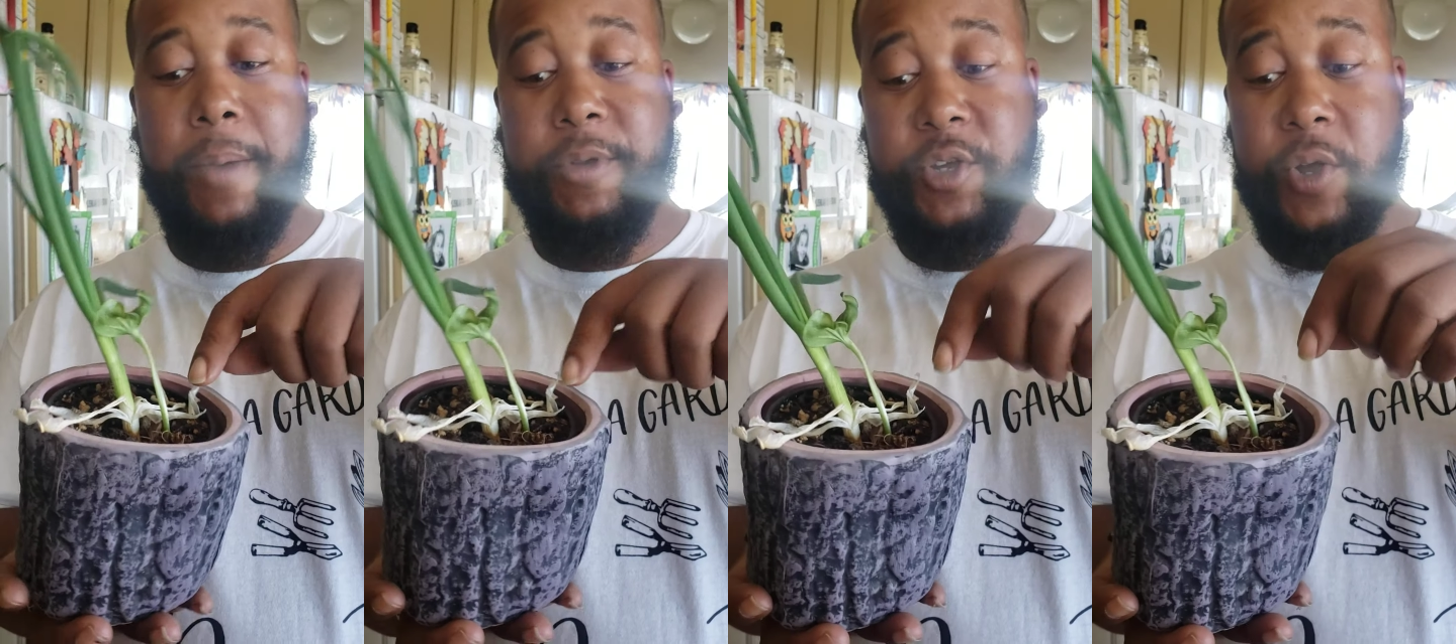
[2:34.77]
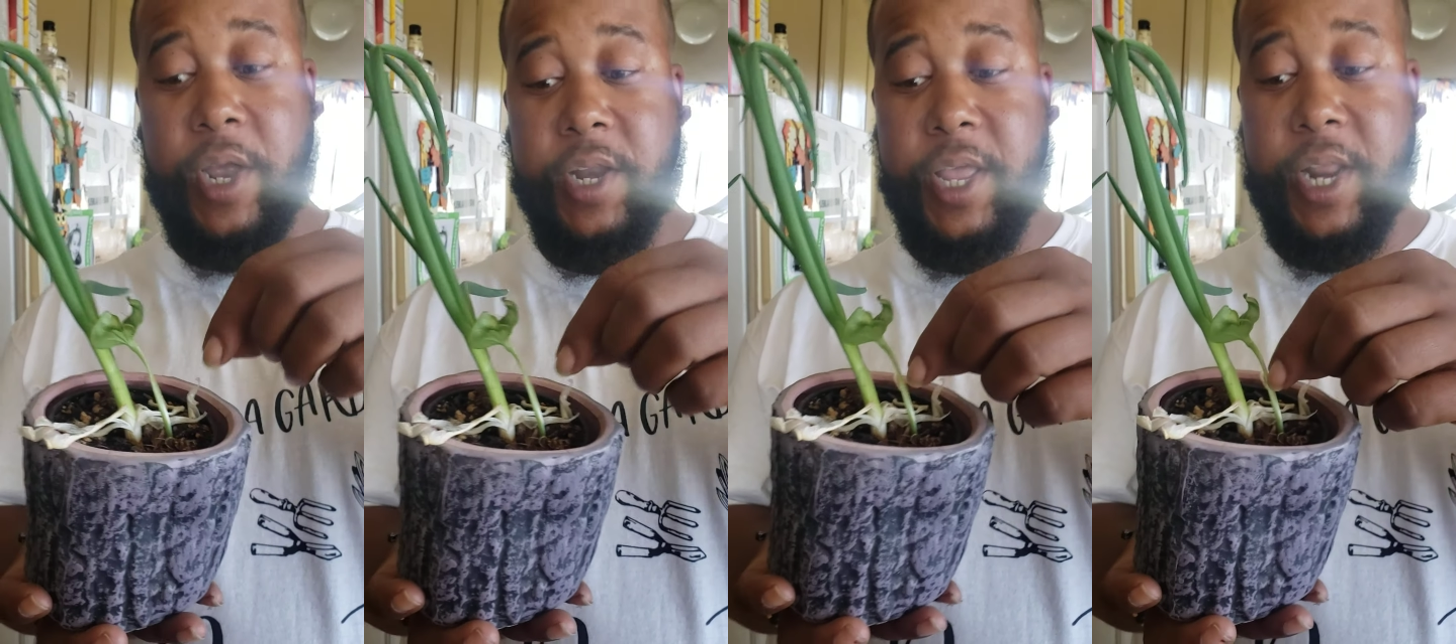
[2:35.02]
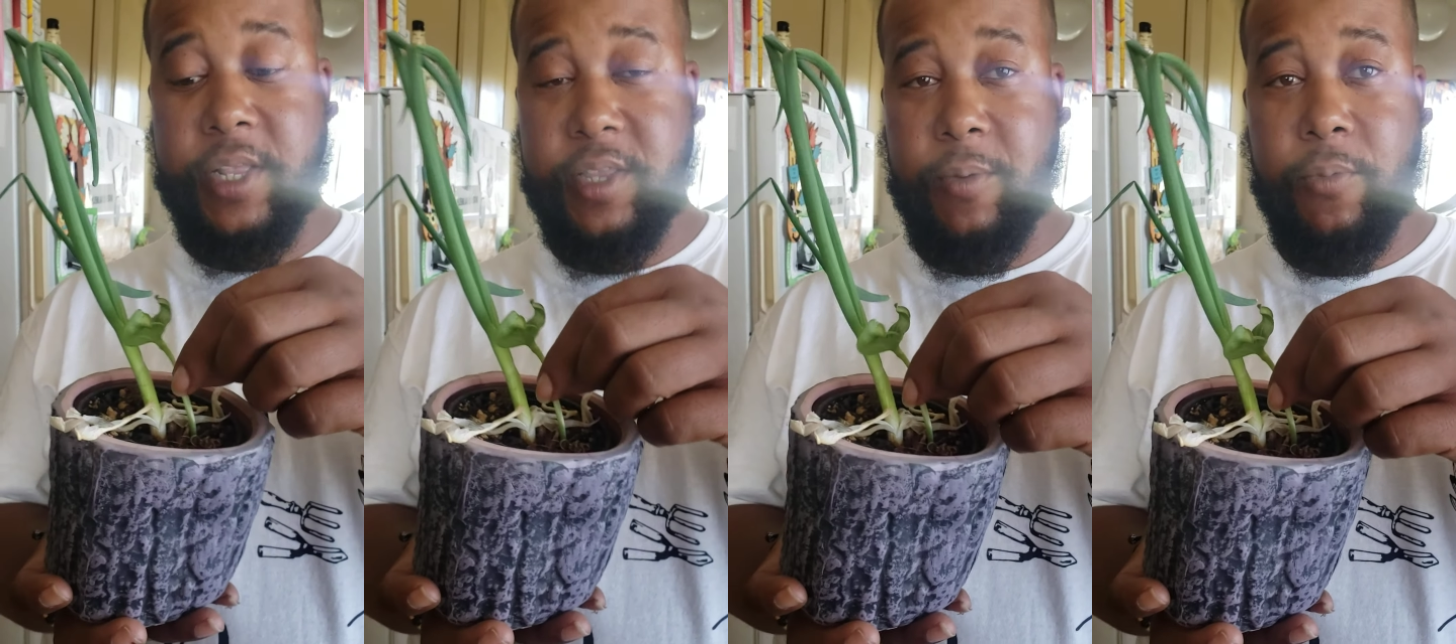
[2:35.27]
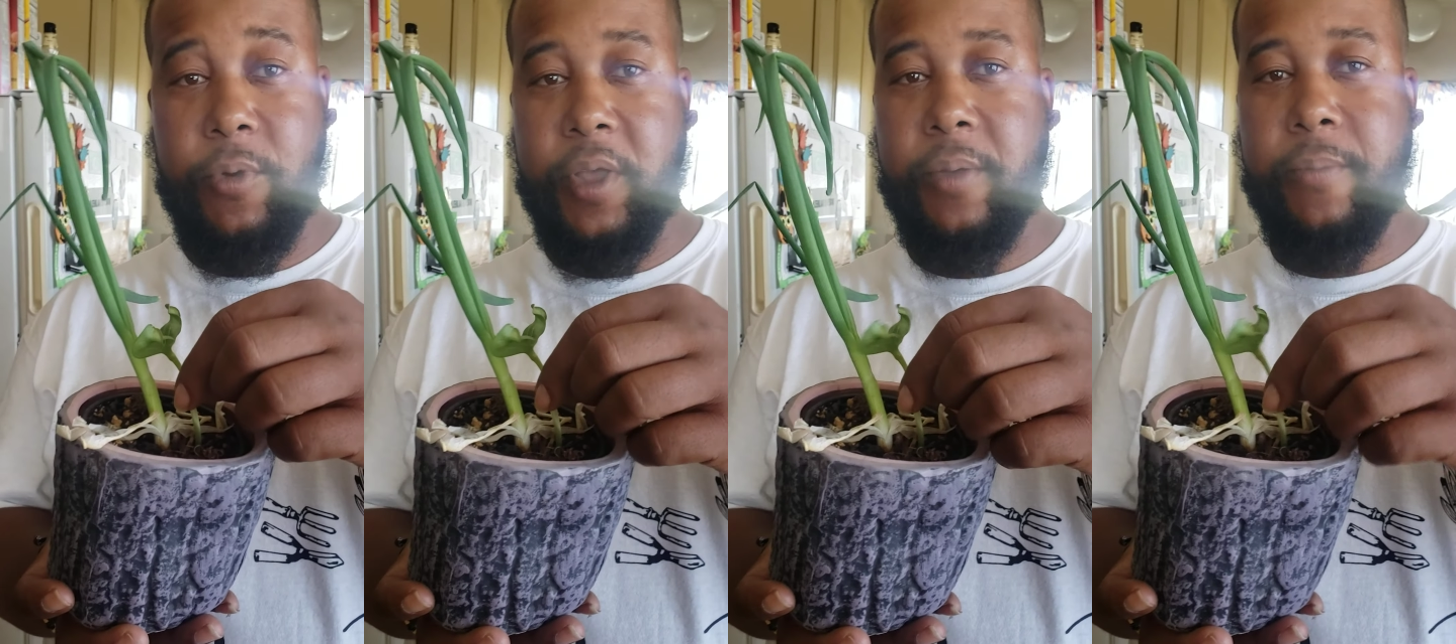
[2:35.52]
I'm sure I did at some
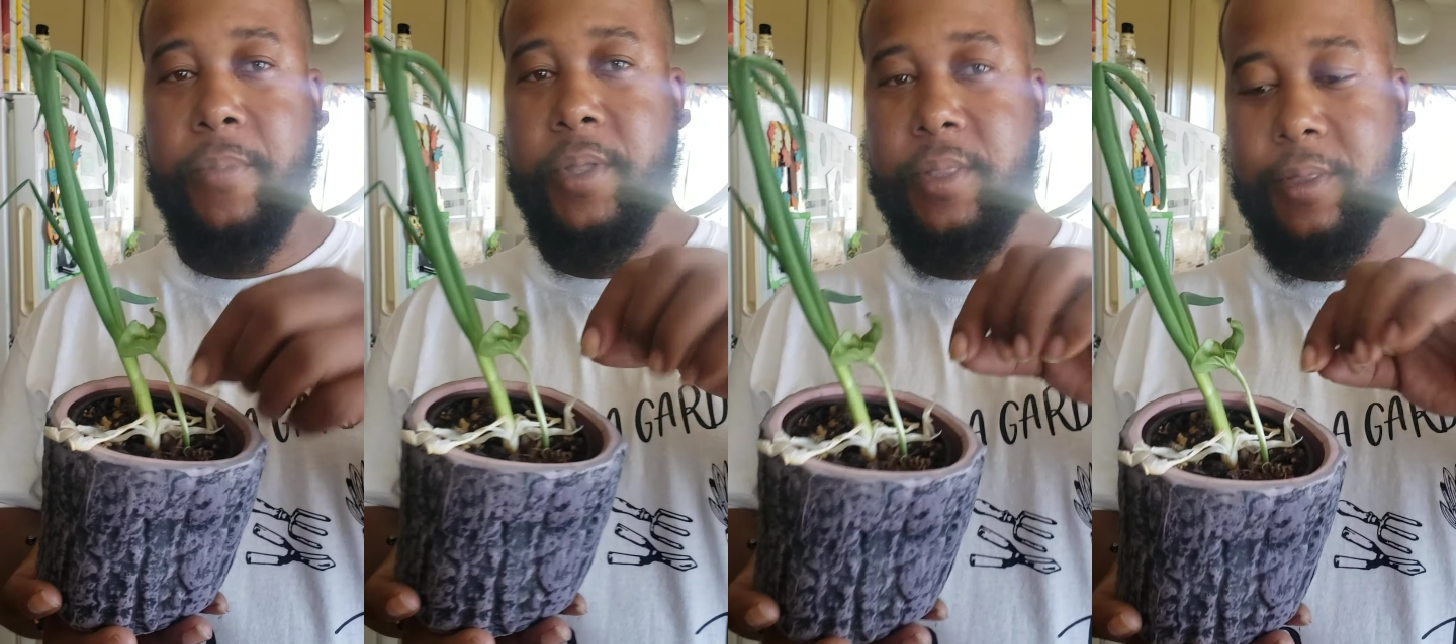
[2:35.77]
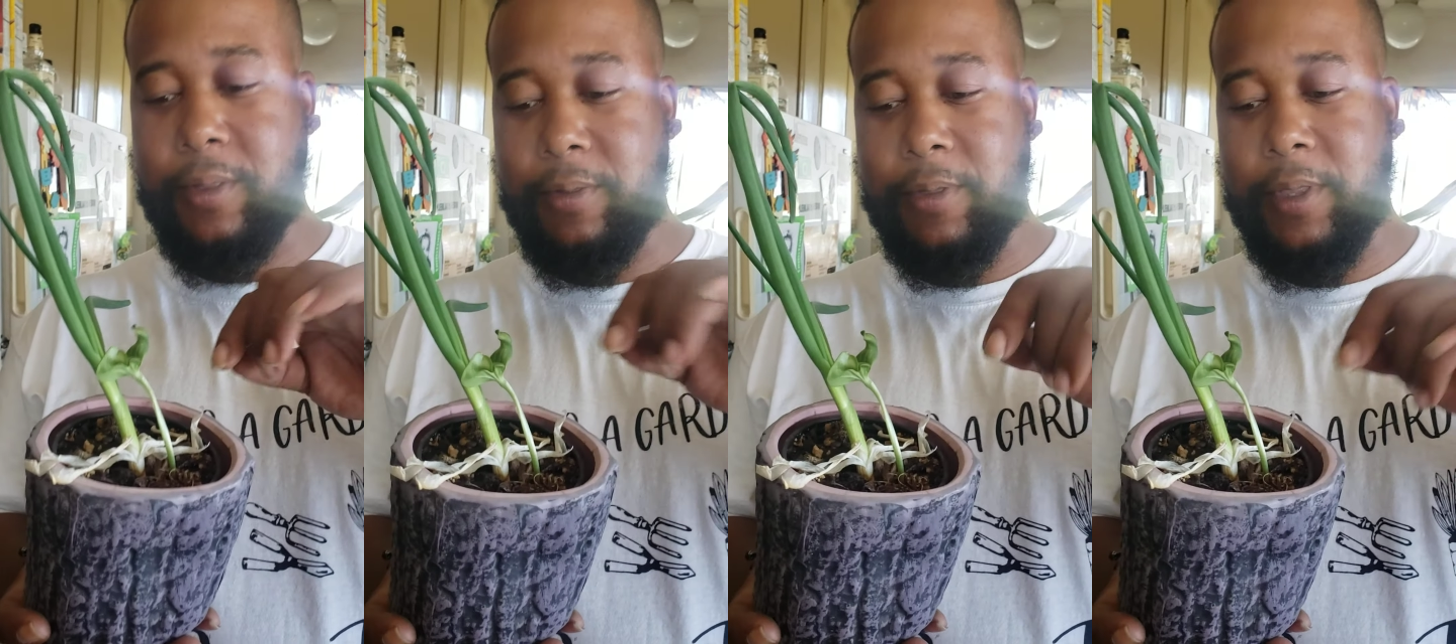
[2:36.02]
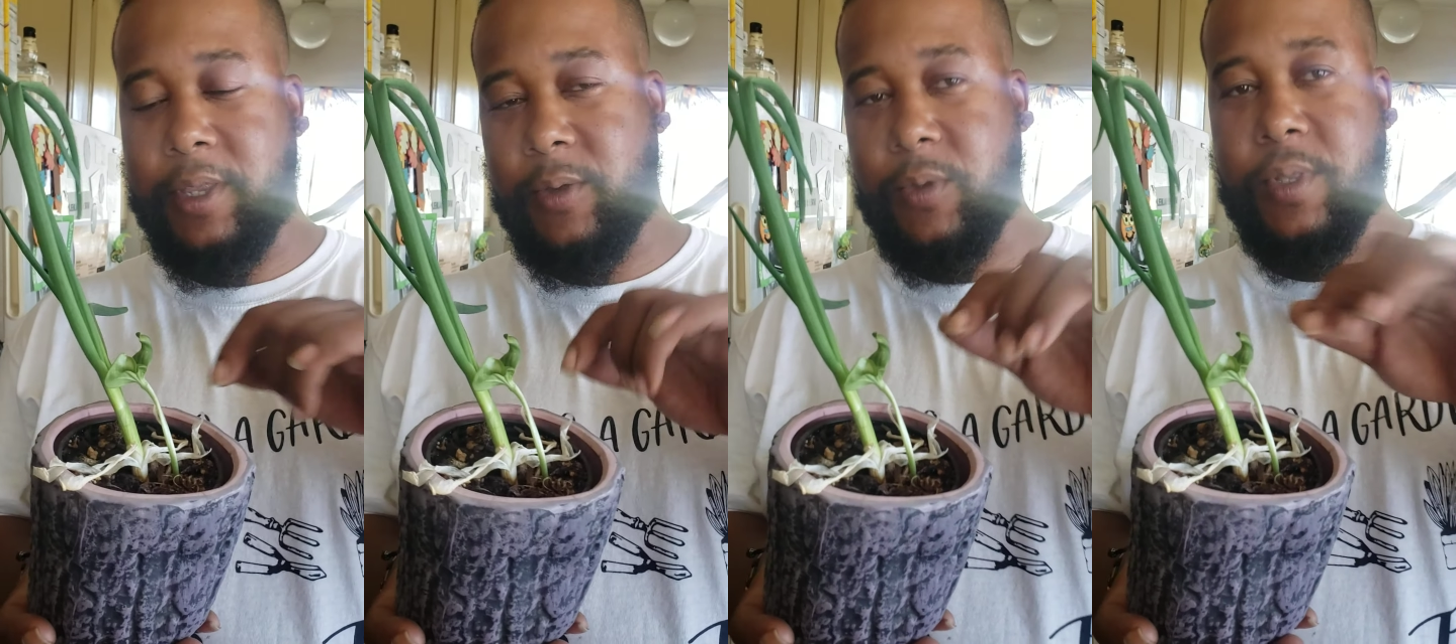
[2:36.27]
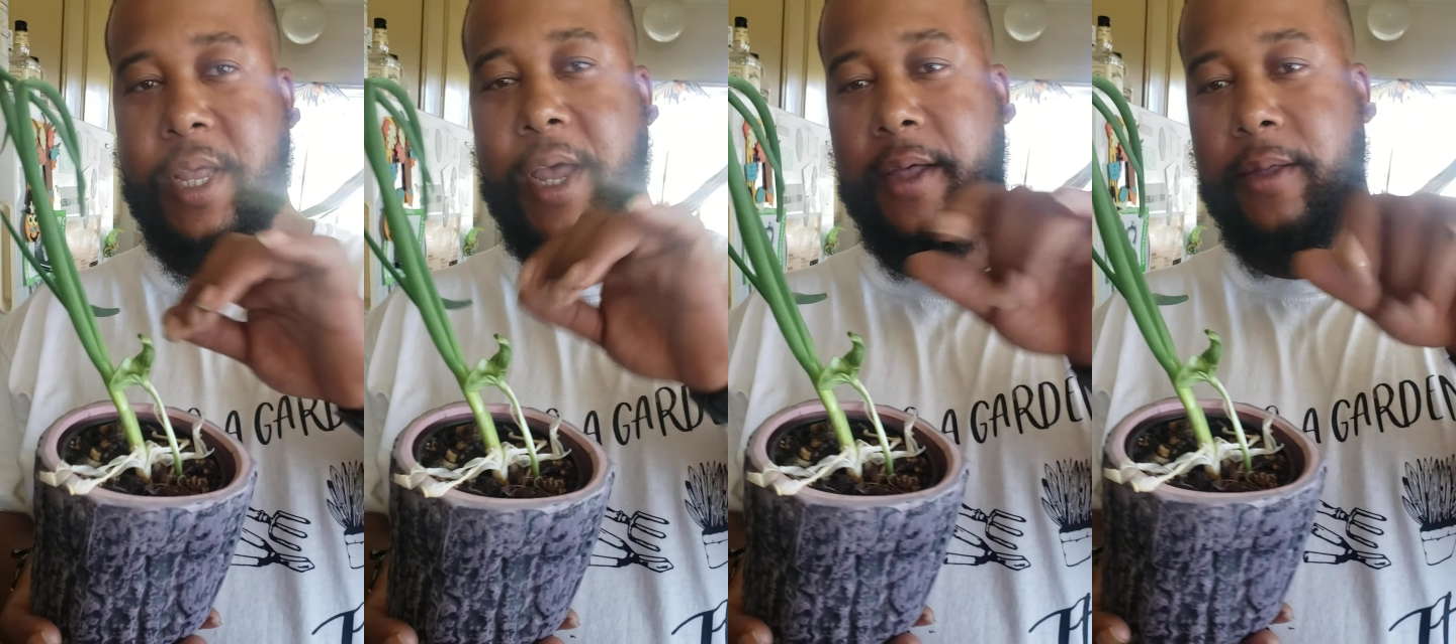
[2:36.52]
point, but this was
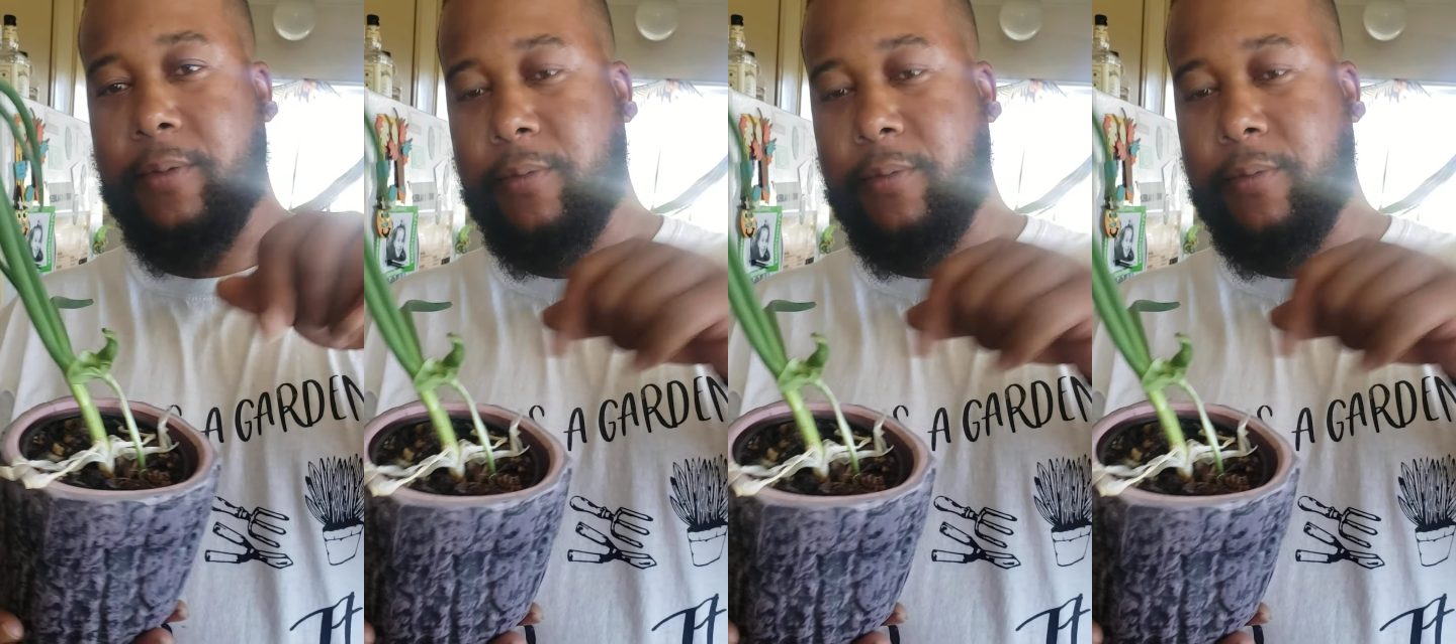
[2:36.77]
not